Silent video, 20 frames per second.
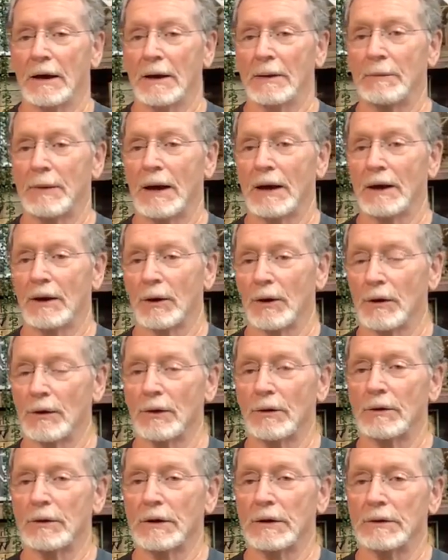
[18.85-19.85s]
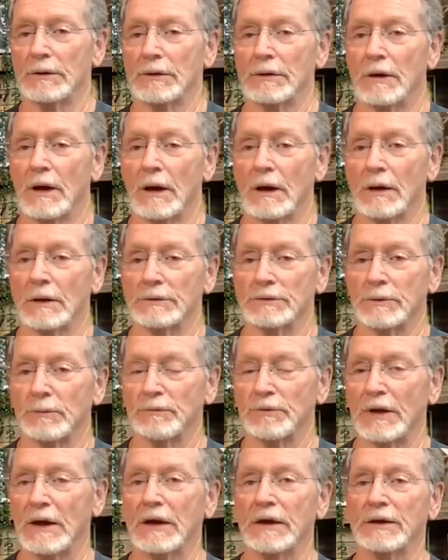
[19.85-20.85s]
amen, learn and uh,
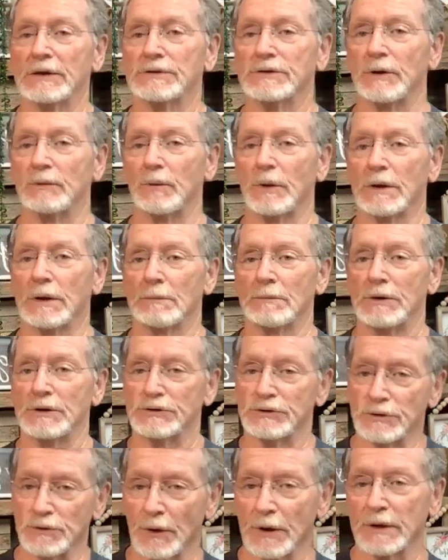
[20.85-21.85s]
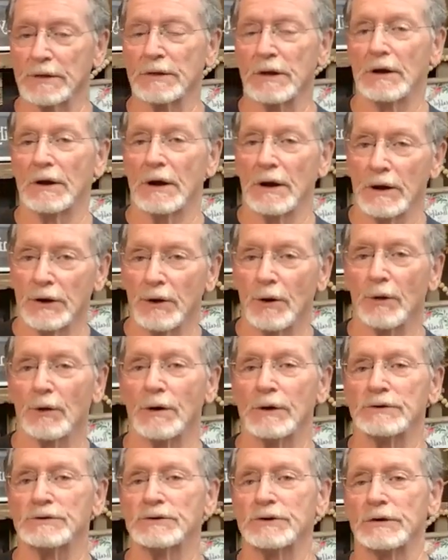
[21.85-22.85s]
some things, and we can be strengthened and
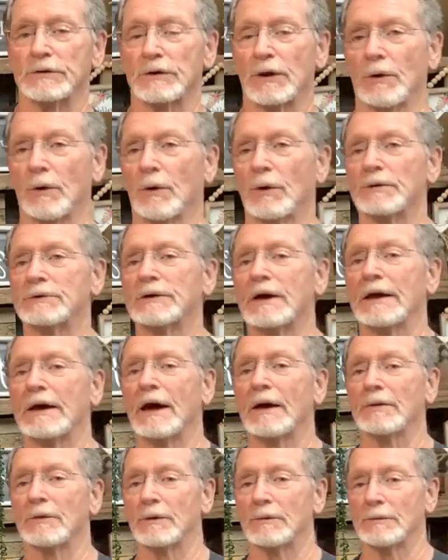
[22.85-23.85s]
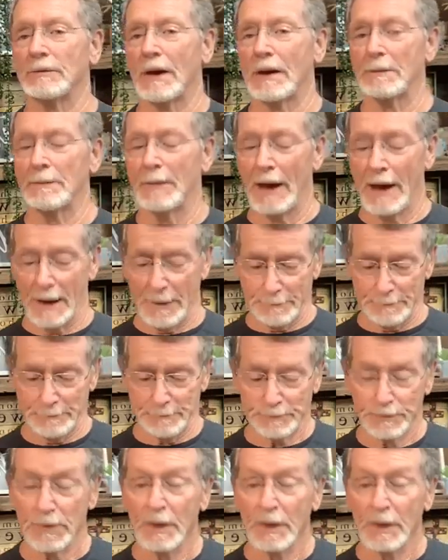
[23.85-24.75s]
encouraged in the Lord together. Amen.